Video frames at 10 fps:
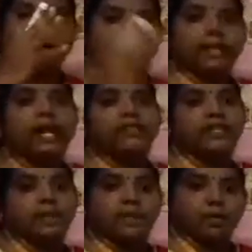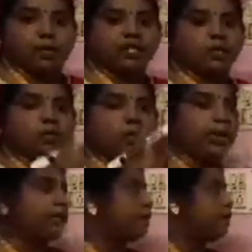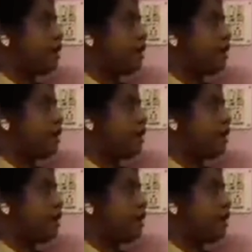derive some equation, momentum,